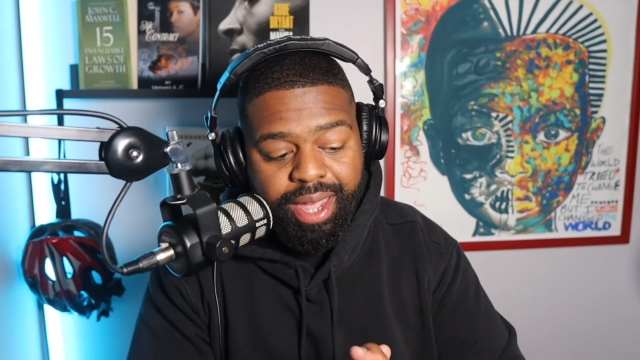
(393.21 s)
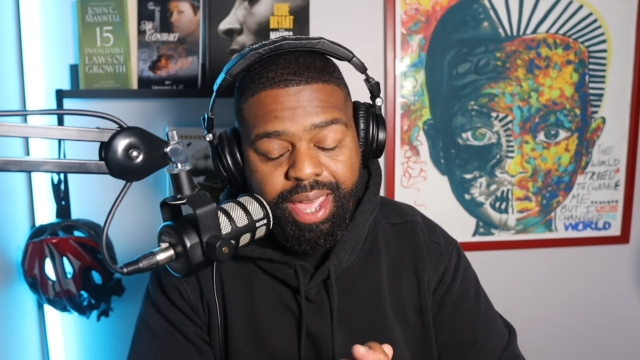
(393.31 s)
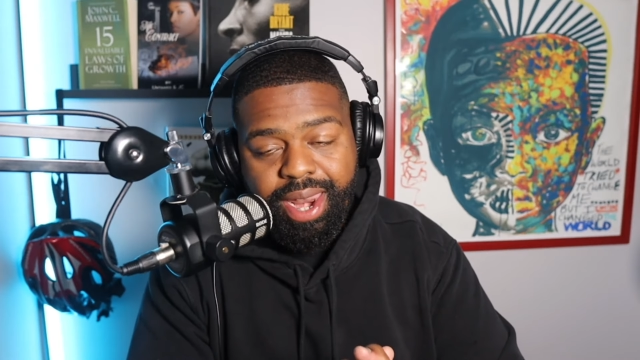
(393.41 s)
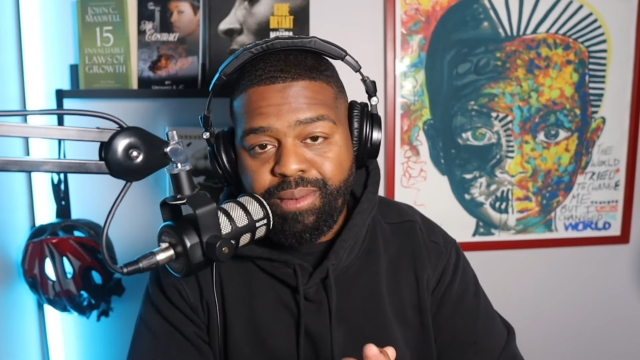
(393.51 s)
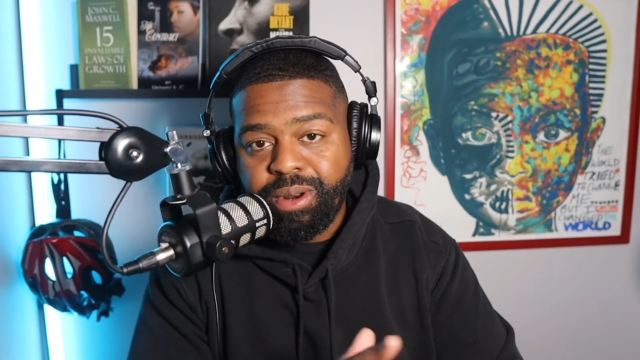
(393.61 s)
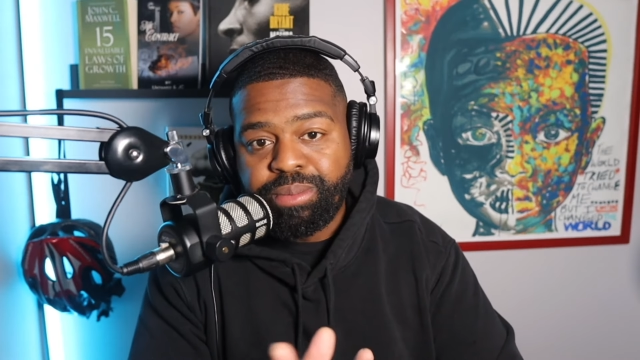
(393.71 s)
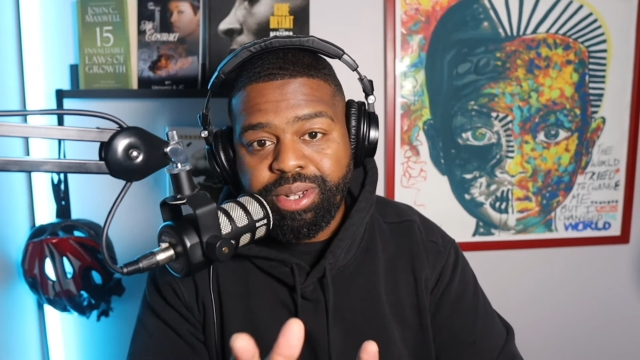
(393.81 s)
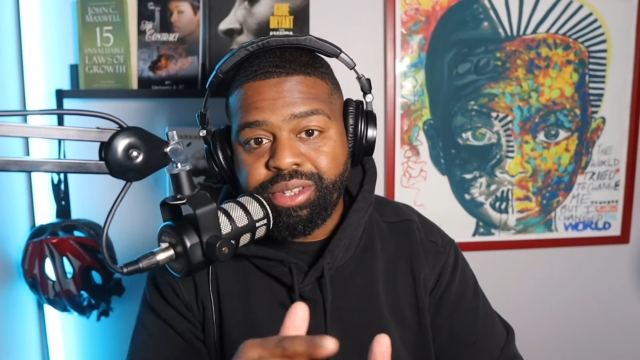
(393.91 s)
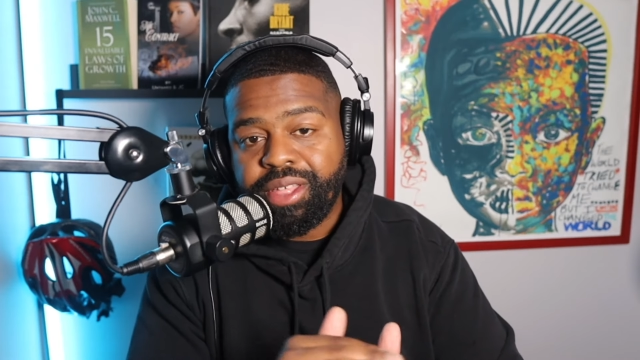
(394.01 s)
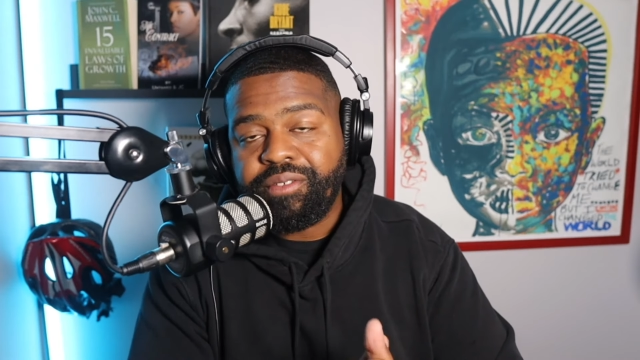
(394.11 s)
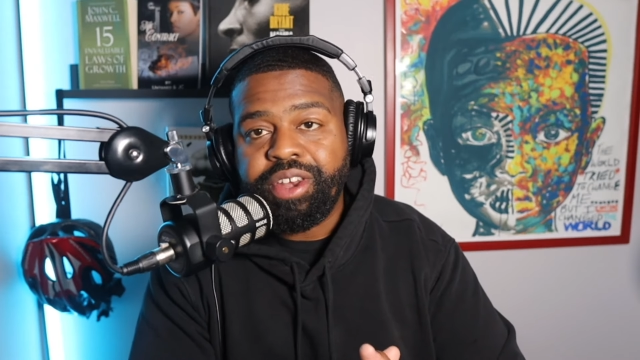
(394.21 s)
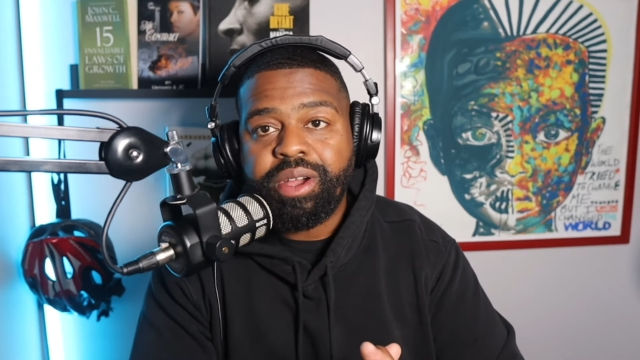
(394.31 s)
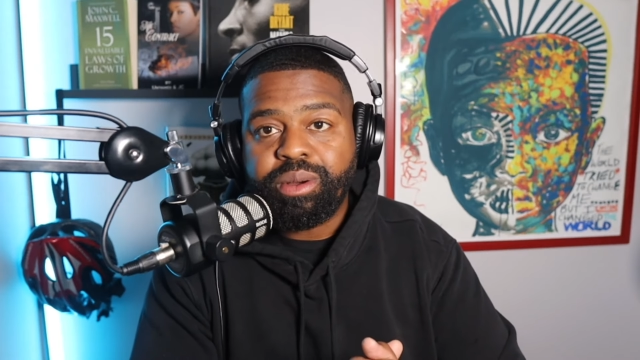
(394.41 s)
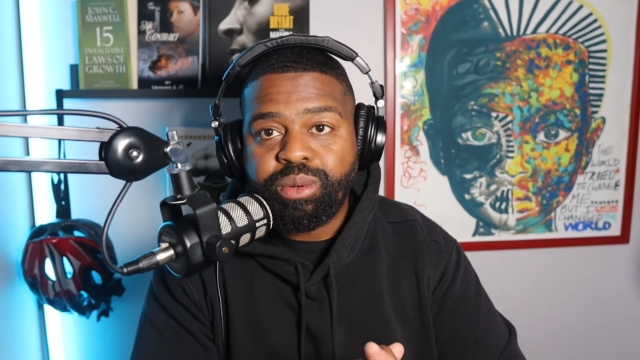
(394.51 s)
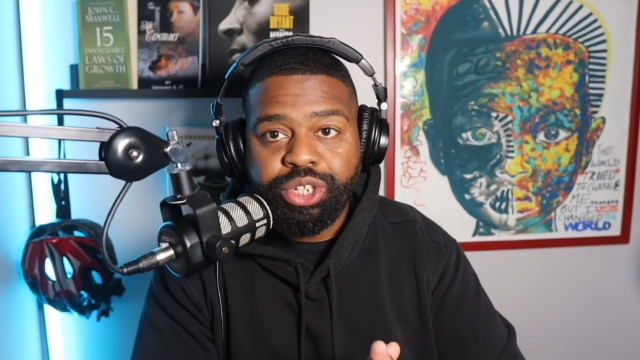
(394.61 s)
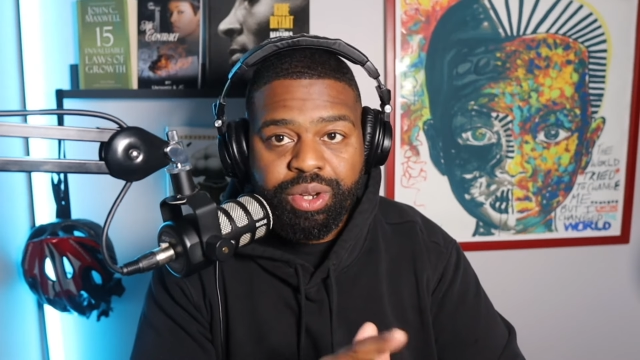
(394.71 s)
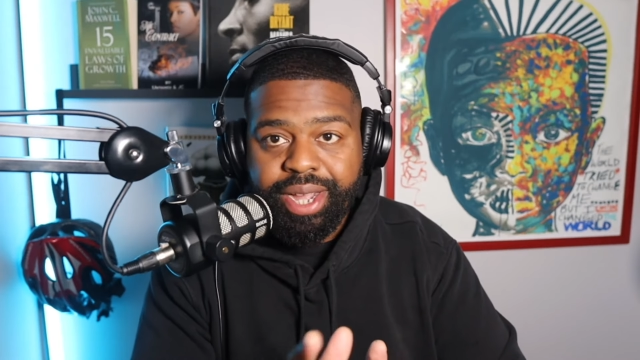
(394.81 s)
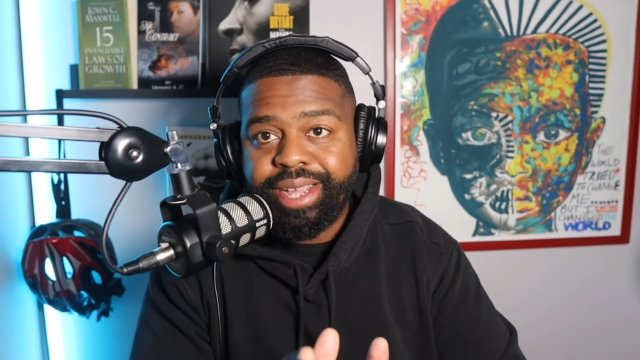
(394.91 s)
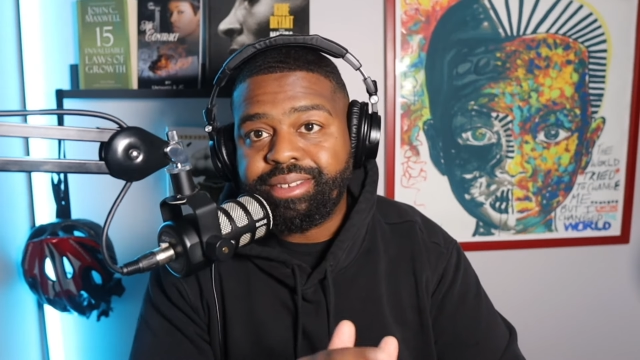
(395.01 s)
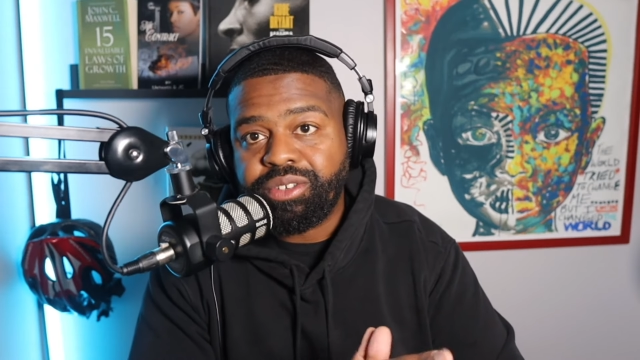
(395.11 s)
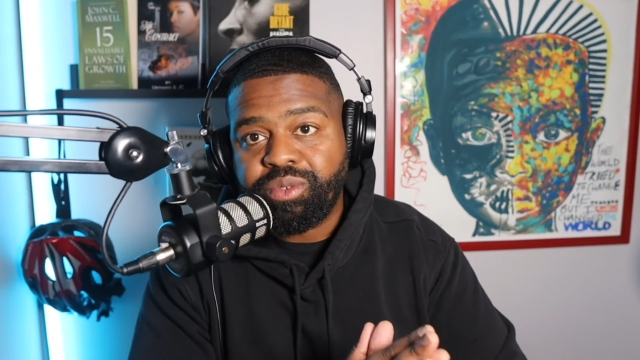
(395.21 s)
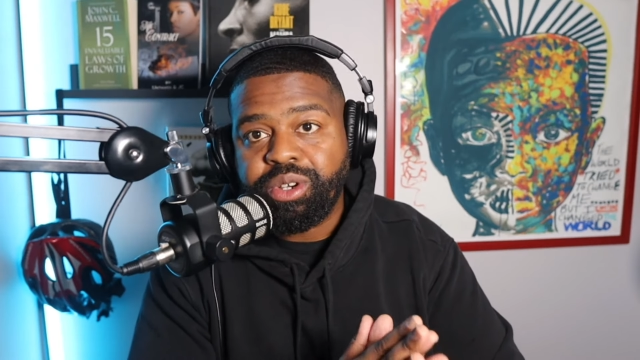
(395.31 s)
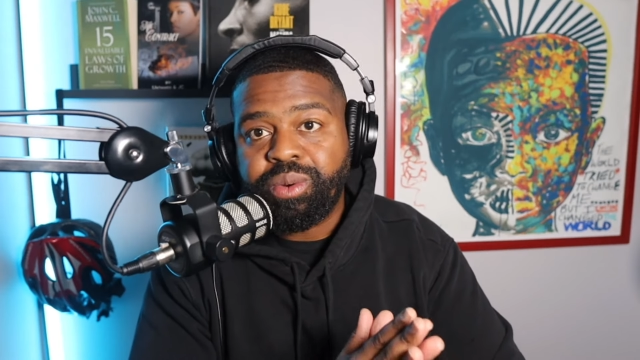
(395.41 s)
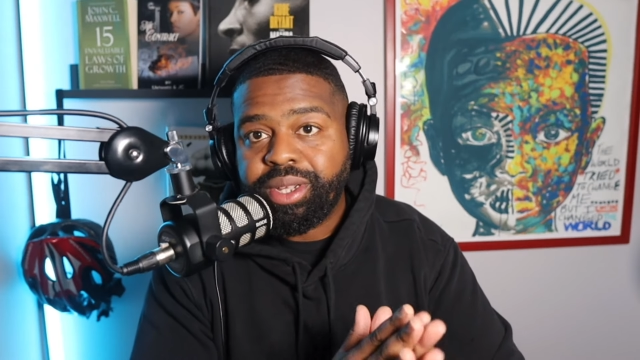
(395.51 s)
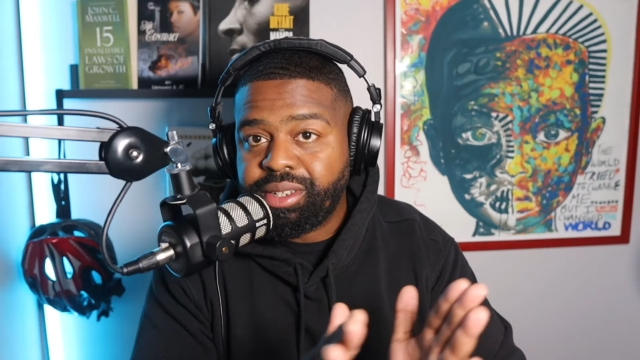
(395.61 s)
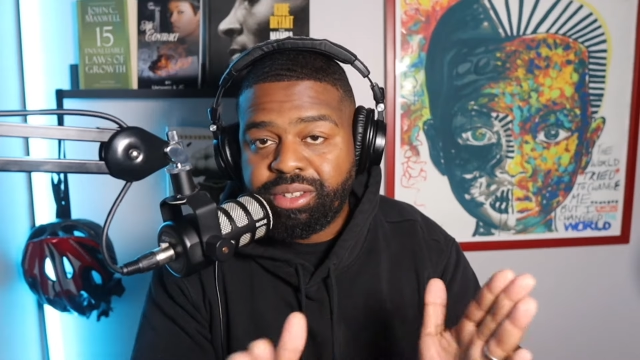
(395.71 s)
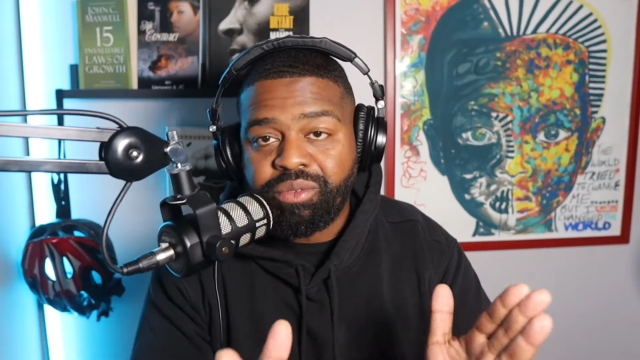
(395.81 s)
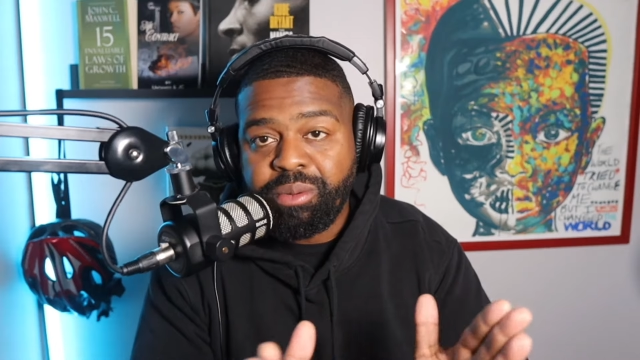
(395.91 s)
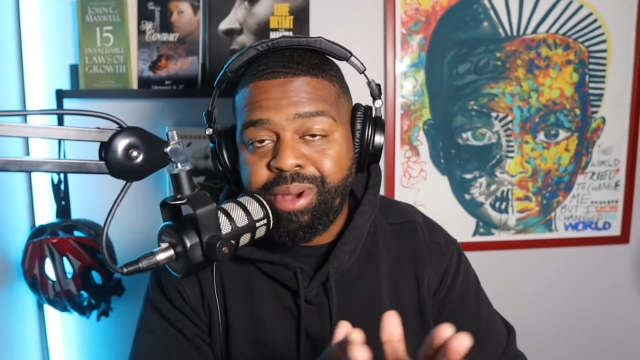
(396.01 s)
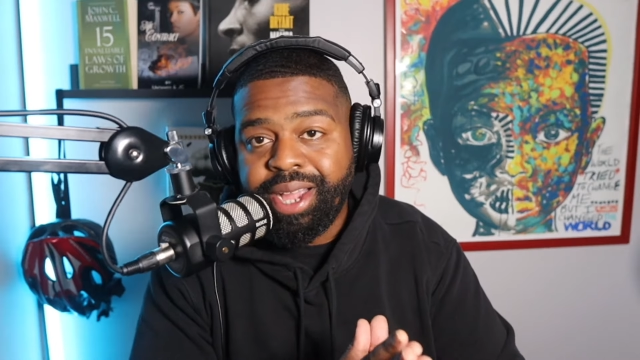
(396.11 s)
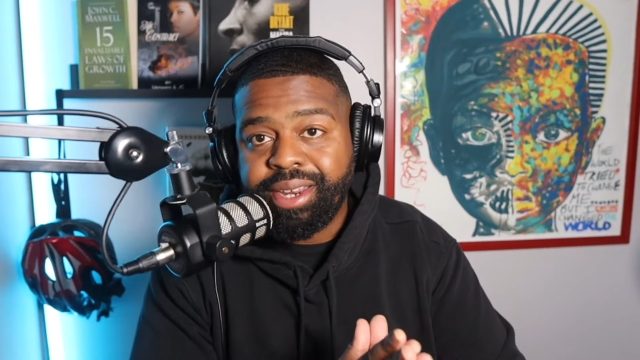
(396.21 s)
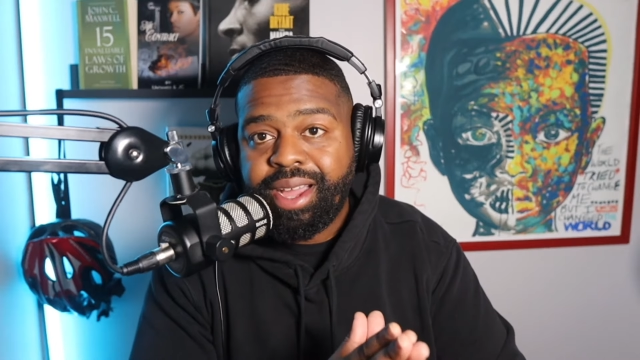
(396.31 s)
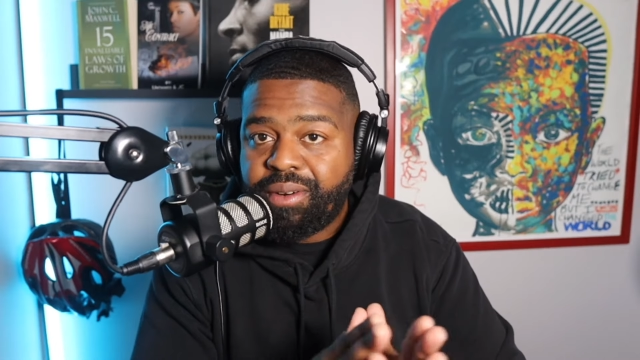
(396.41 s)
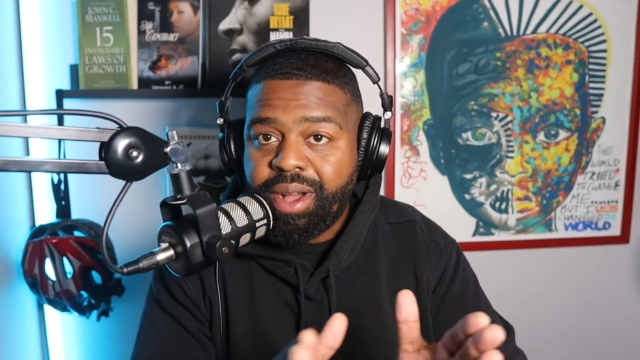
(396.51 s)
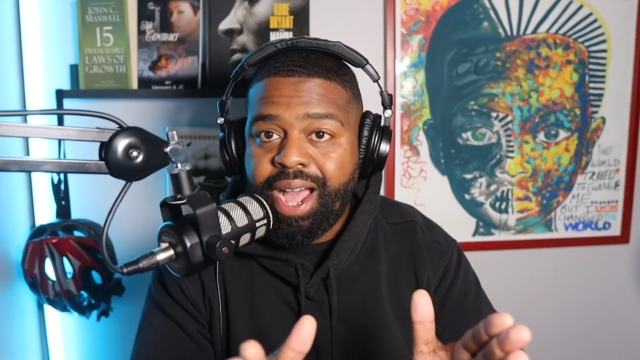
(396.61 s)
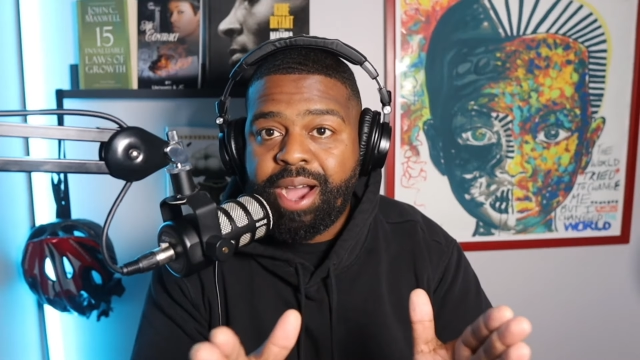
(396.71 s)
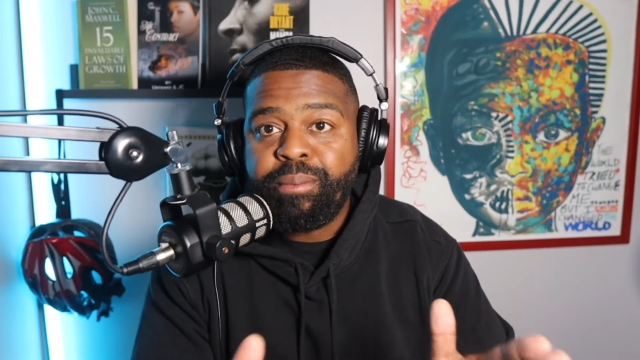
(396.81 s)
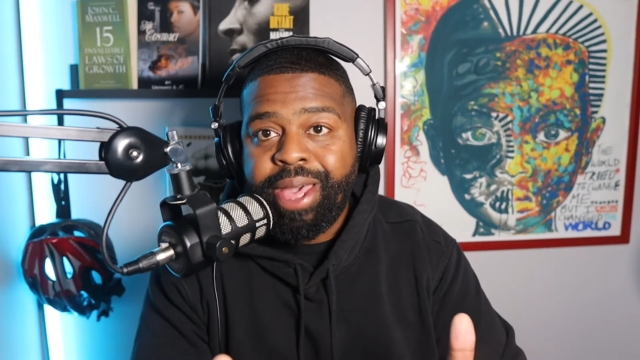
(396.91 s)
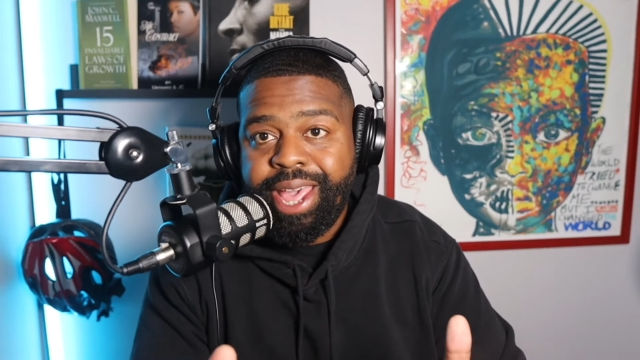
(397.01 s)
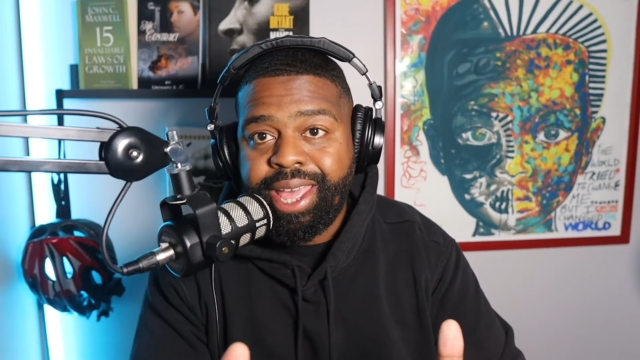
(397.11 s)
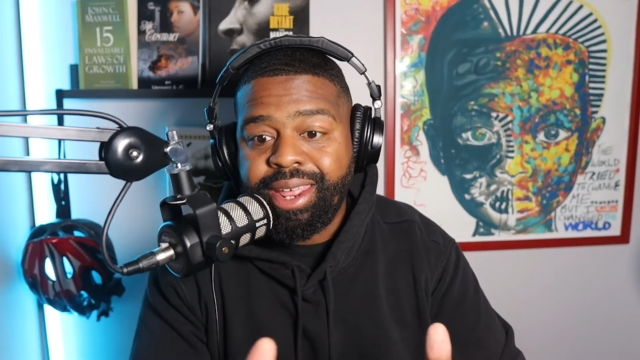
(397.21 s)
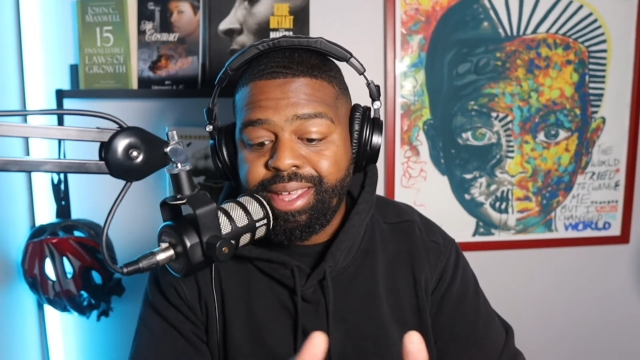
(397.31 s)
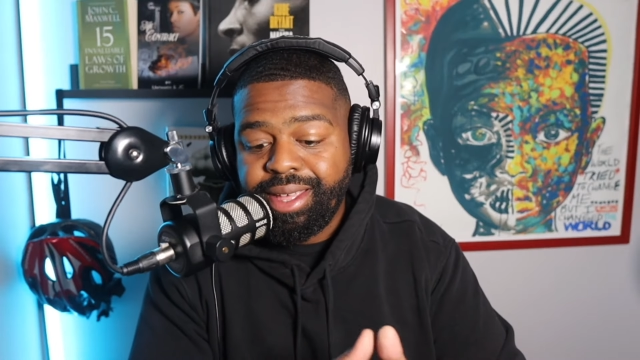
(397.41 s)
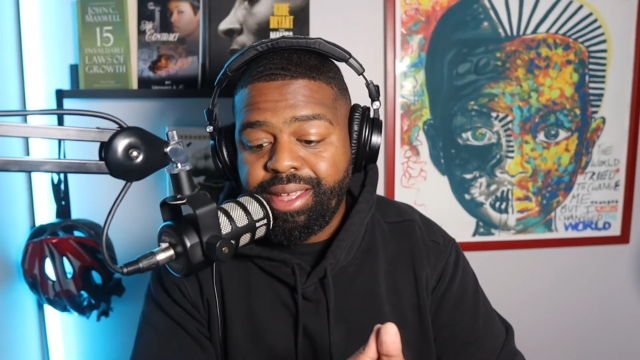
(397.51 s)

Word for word: And I want to pull this other video. I want to show you guys this real quick, just a reminder how, how bad